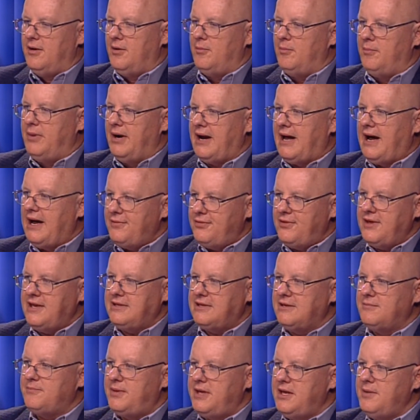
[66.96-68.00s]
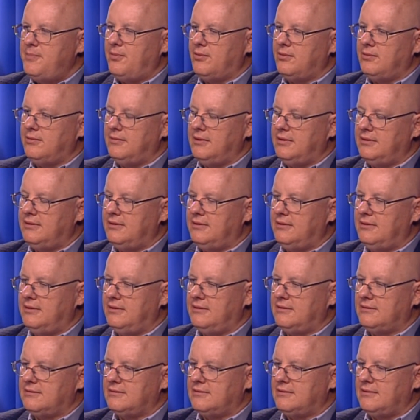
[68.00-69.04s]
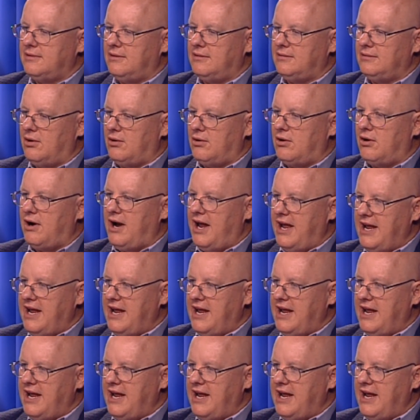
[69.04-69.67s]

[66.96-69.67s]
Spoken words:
But I think that people are